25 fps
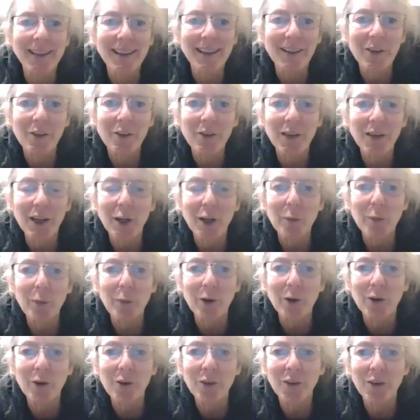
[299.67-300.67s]
a sick
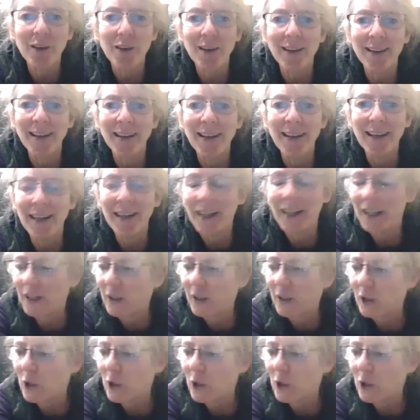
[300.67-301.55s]
person and a